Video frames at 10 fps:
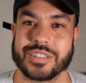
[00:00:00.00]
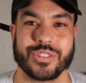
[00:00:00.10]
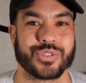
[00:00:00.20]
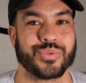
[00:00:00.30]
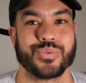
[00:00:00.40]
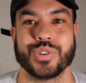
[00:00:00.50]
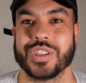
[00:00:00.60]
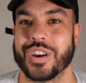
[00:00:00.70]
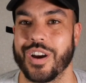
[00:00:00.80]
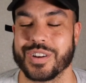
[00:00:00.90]
Those are
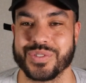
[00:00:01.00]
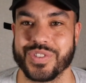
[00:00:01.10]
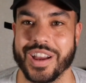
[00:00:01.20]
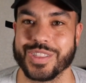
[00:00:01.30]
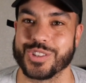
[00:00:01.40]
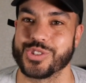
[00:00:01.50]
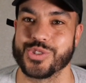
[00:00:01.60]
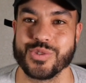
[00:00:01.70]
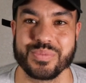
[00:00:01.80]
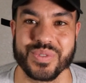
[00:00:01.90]
really hard to find. They're
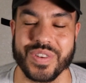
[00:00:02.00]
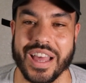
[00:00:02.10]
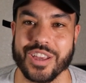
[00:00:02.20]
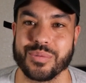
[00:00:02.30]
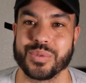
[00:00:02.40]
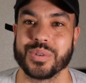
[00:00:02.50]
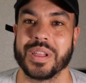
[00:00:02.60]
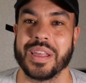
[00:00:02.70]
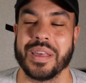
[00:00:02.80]
super valuable.